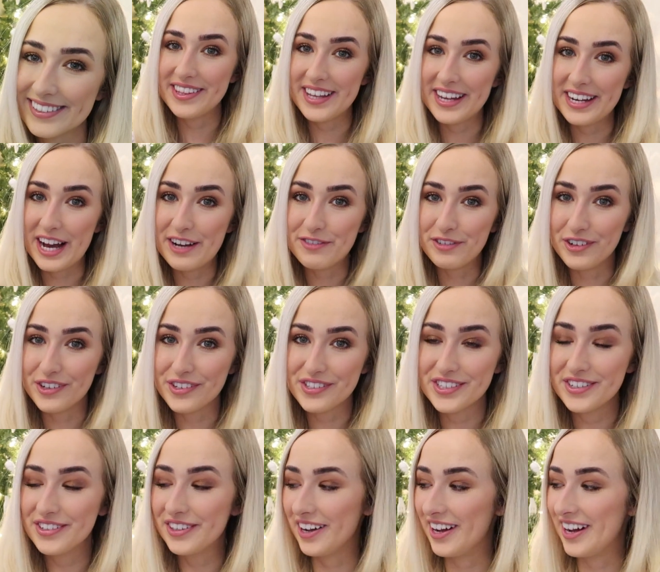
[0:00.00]
And then I've
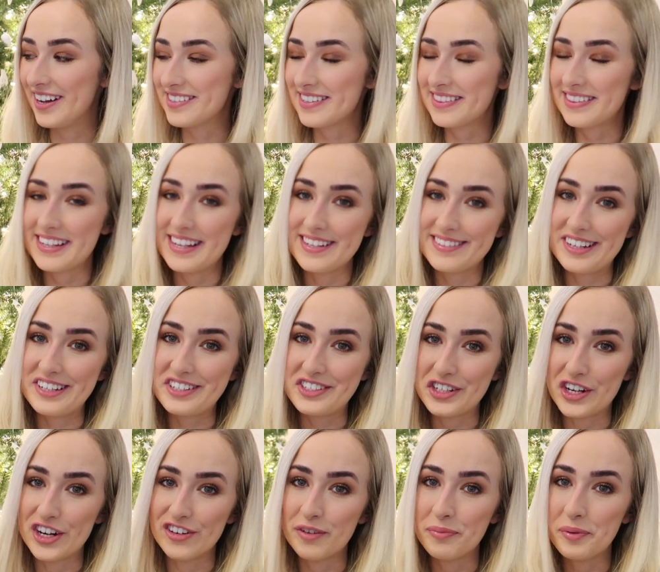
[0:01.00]
also got these
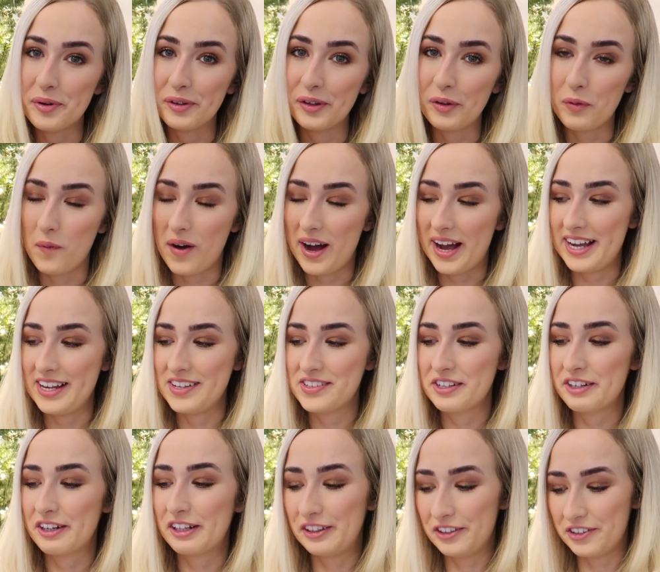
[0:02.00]
adorable
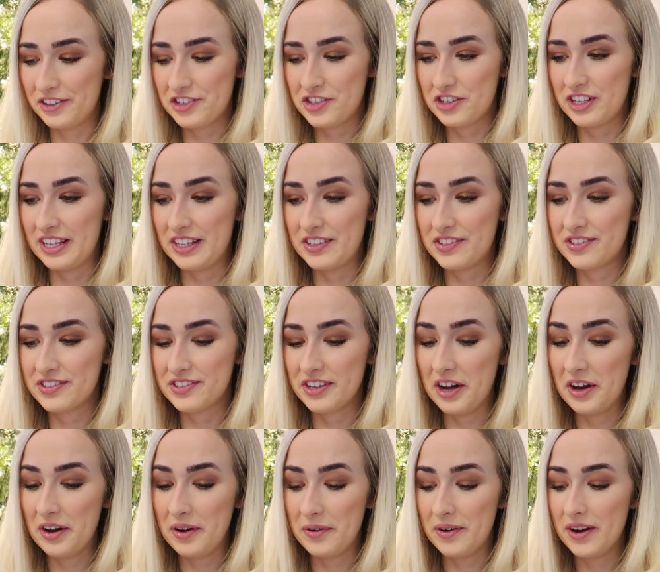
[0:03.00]
white clutches.
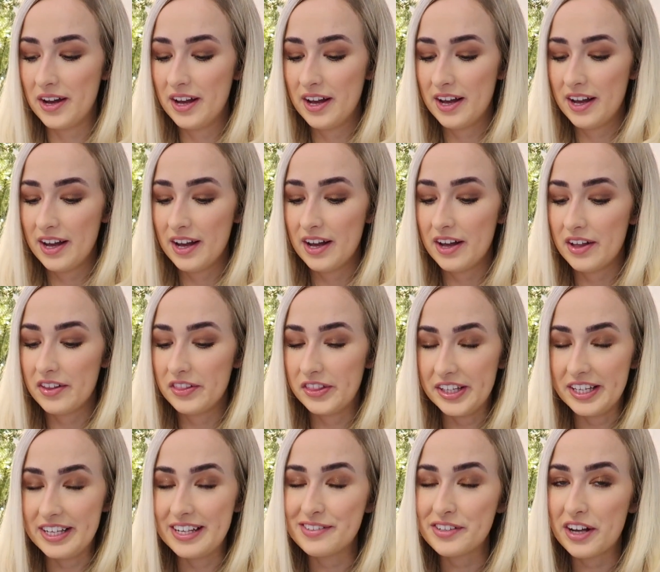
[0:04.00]
So
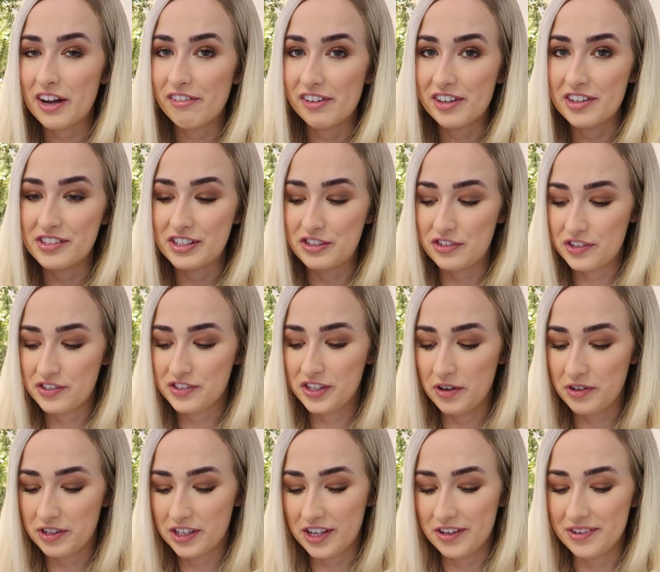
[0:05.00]
these are honestly just
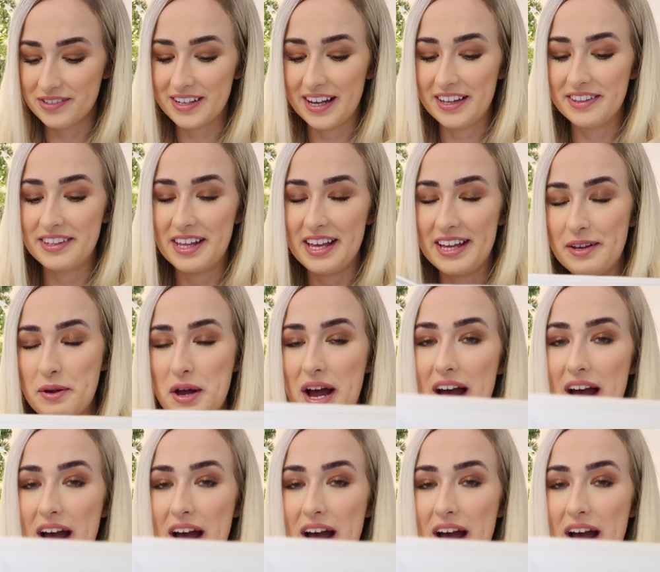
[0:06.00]
so cute and they